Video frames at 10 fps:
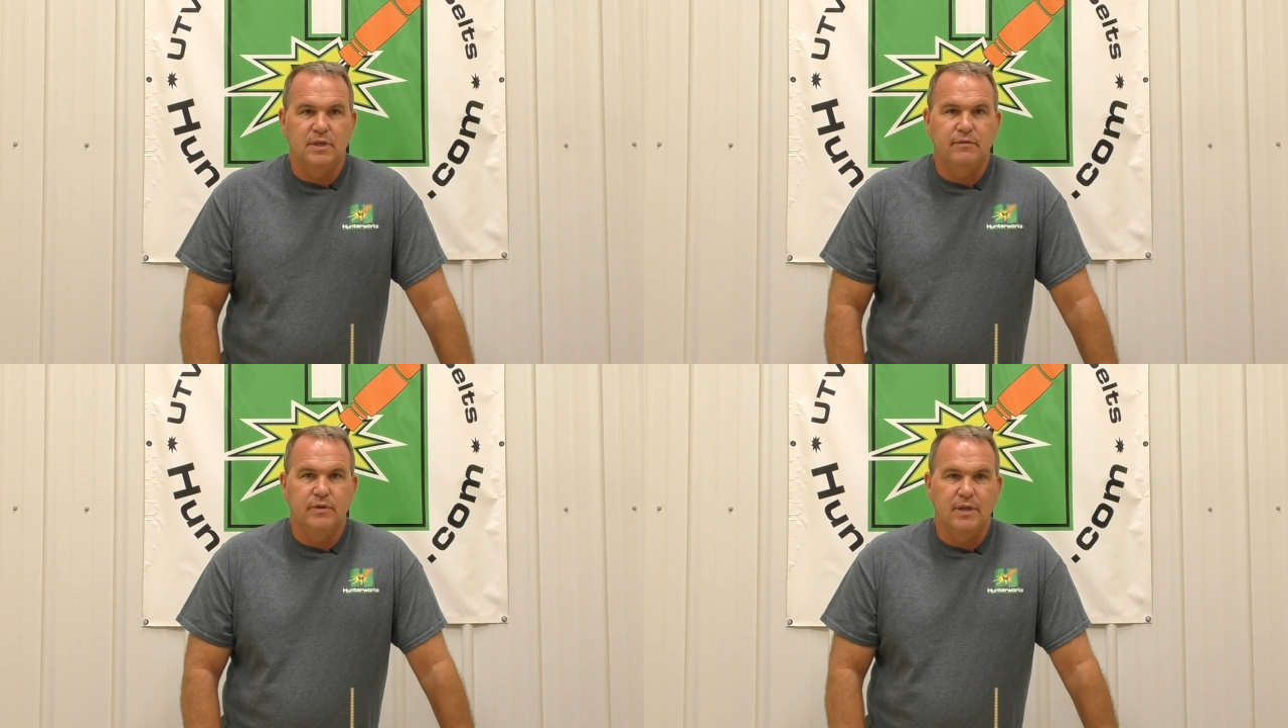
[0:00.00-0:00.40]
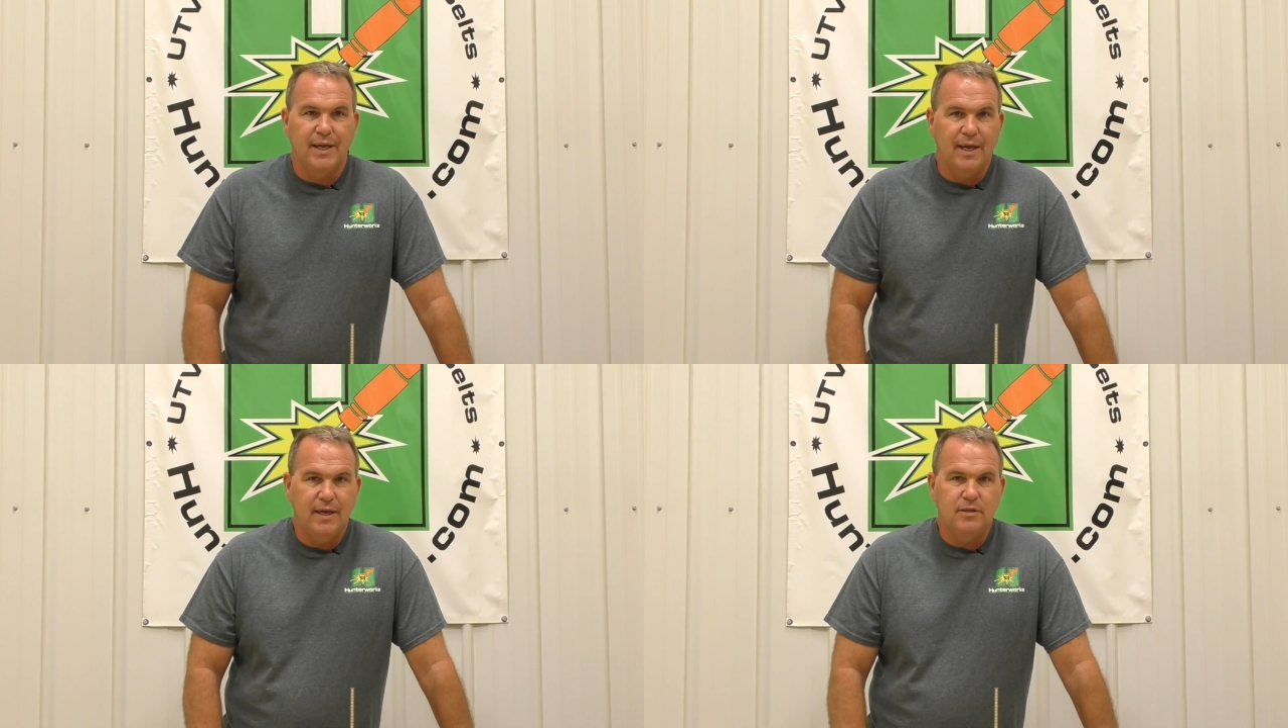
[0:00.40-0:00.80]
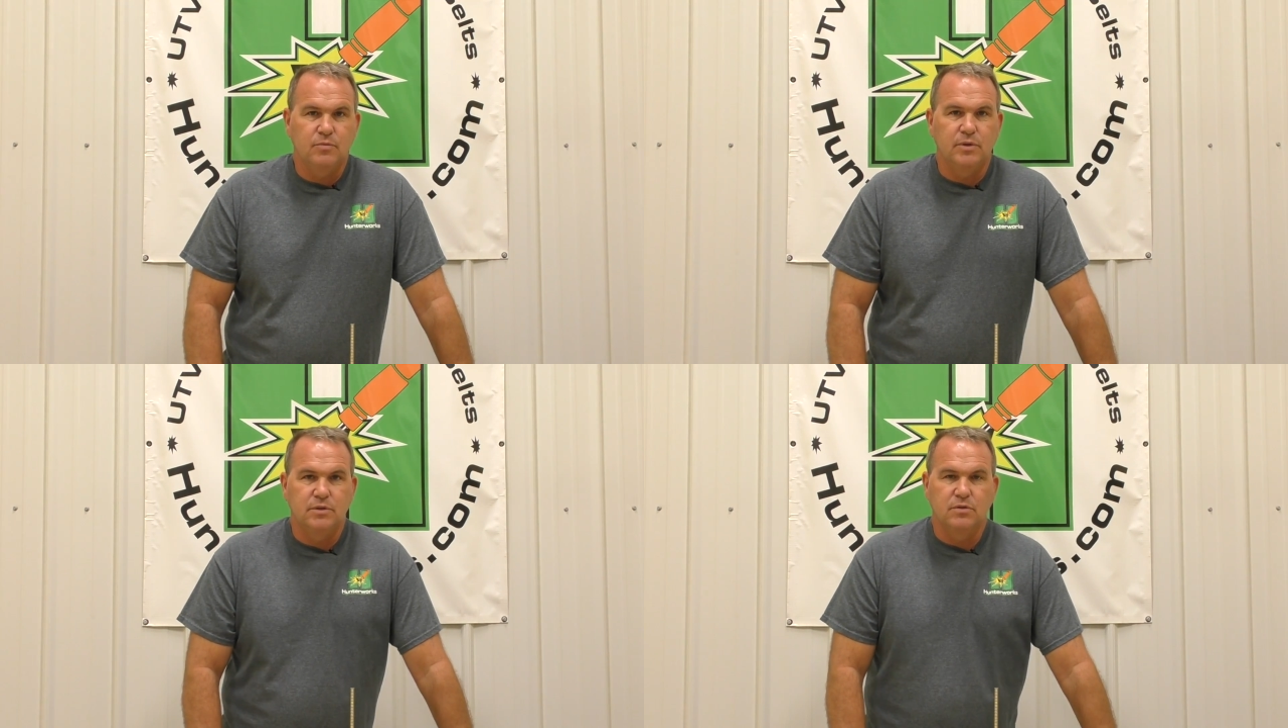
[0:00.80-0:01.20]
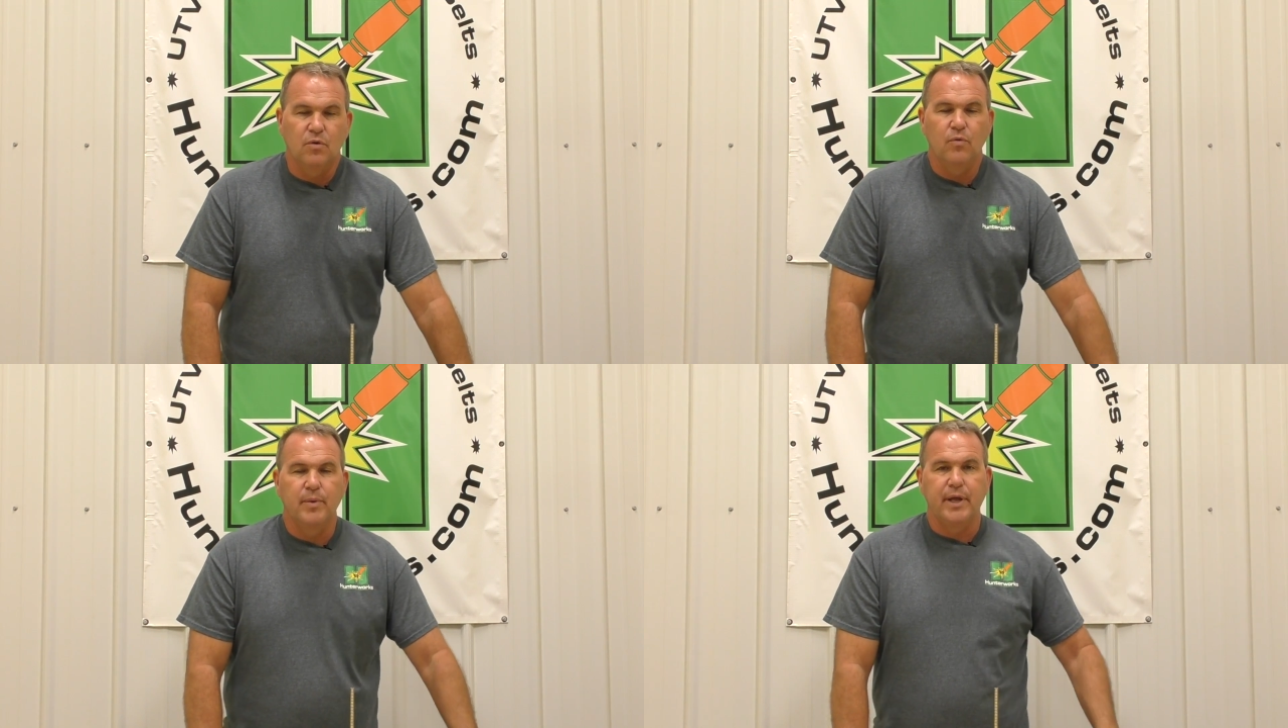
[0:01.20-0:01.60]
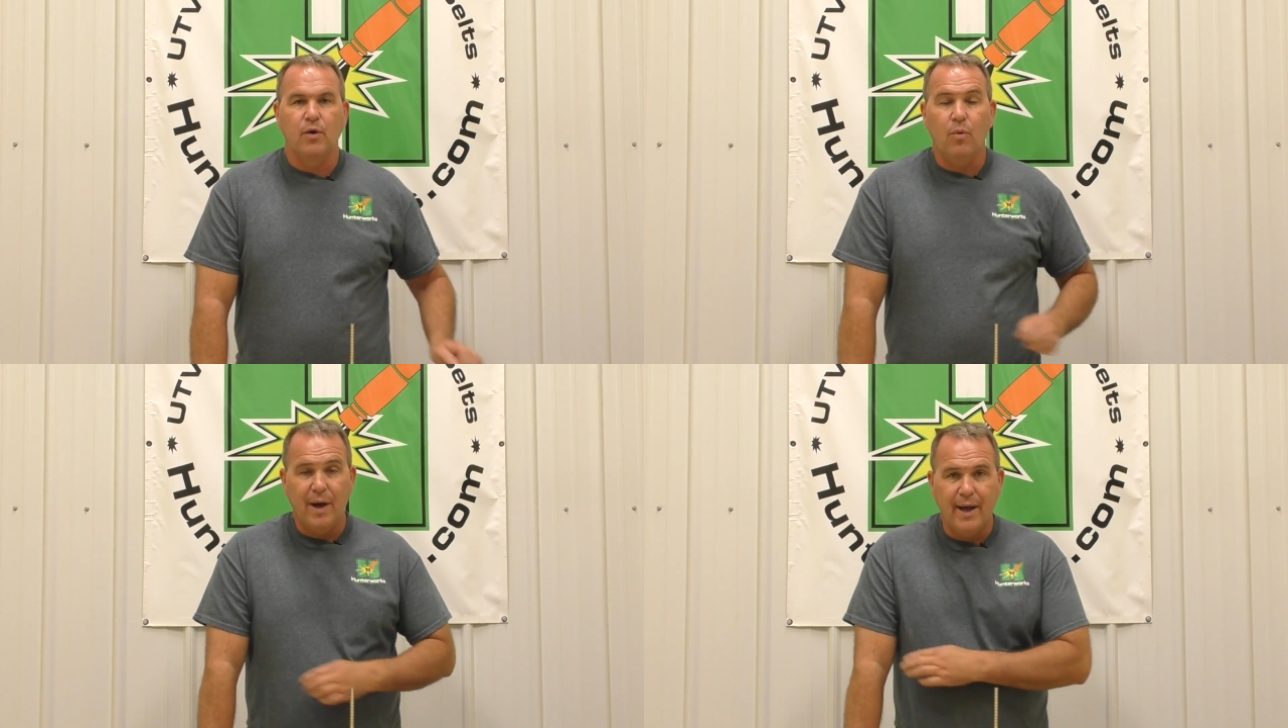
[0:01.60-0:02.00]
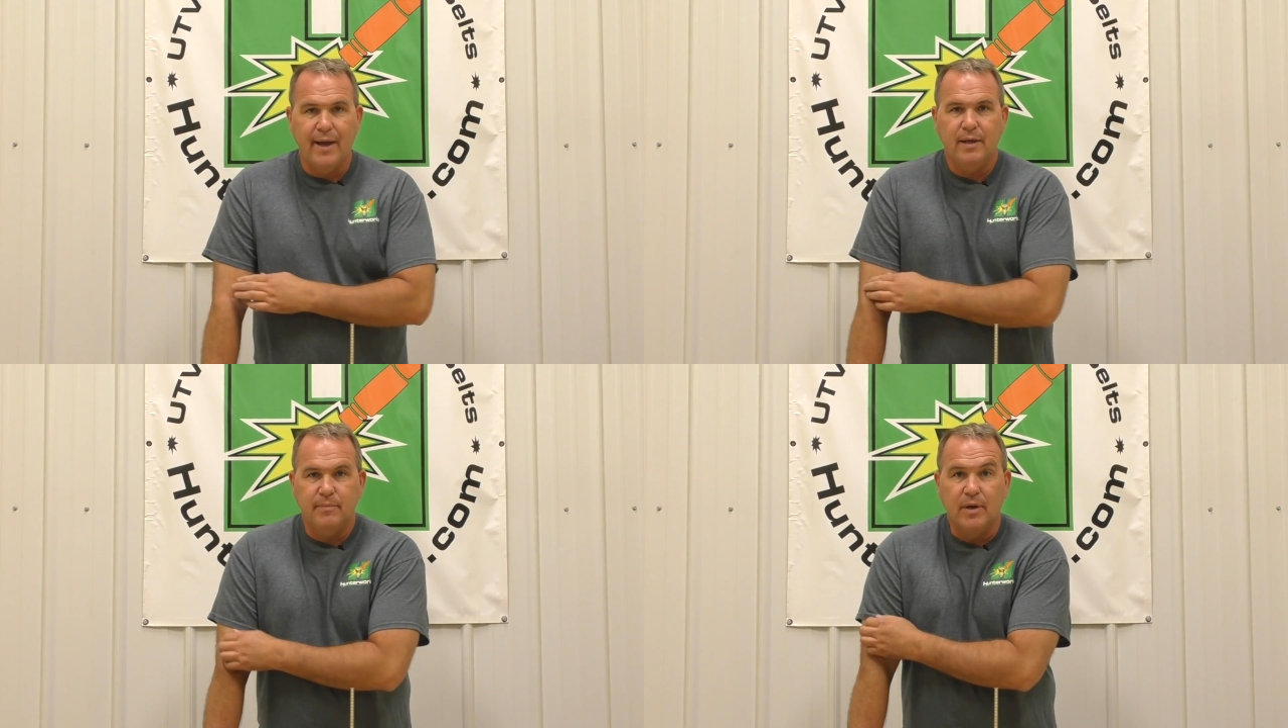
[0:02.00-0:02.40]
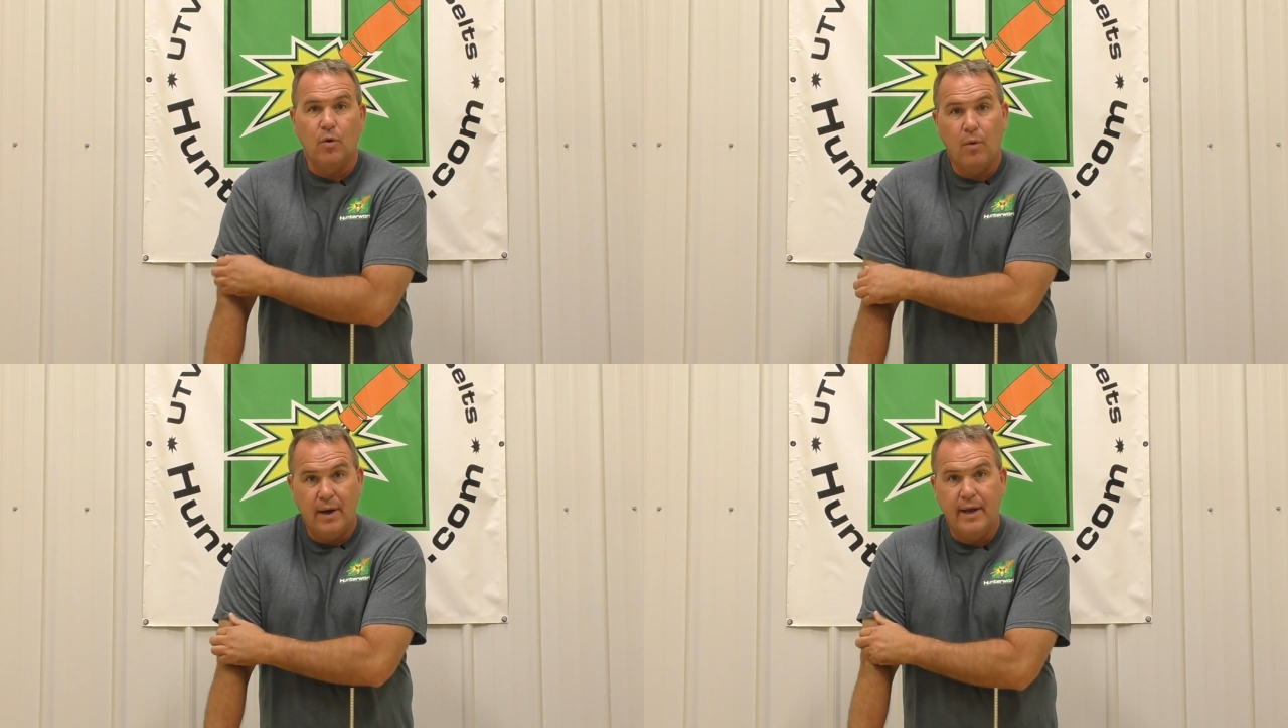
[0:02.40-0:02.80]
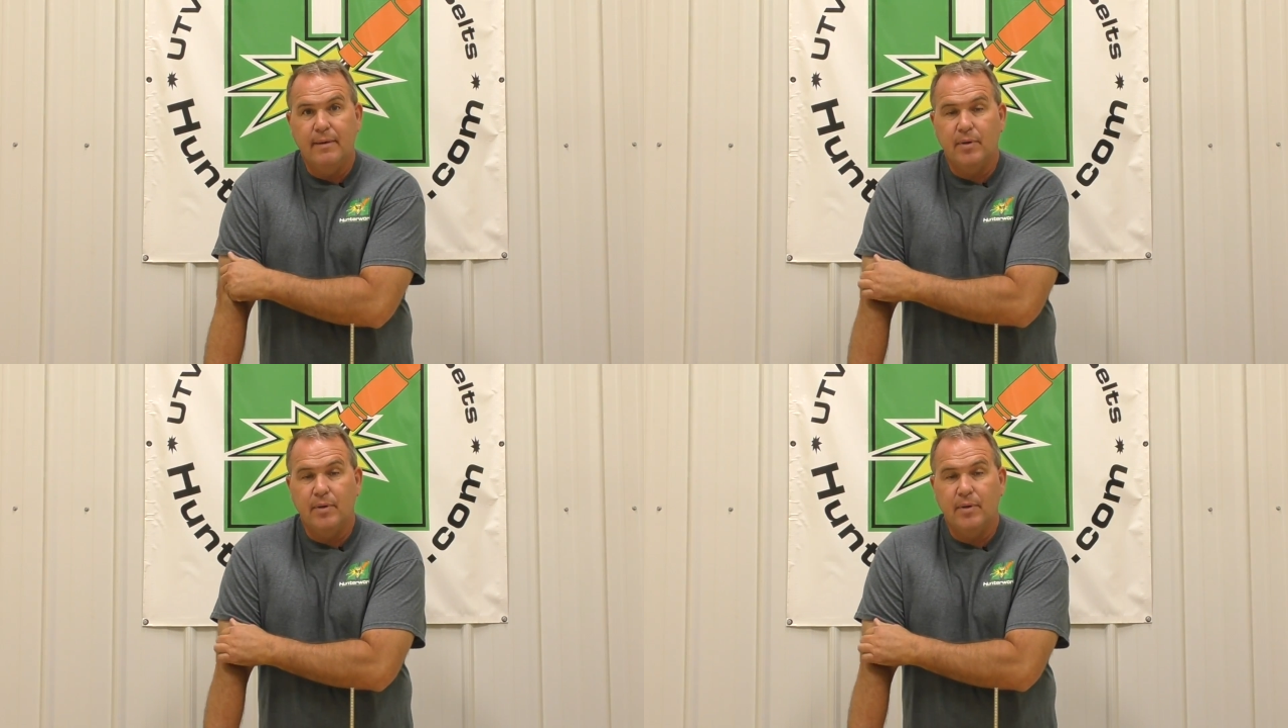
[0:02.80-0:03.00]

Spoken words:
even the Gates, which is normally quiet, but quiet